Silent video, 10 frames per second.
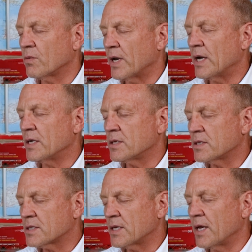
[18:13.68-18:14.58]
when I
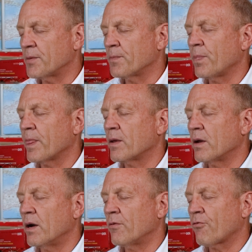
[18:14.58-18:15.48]
said
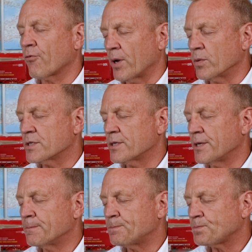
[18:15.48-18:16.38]
frequency.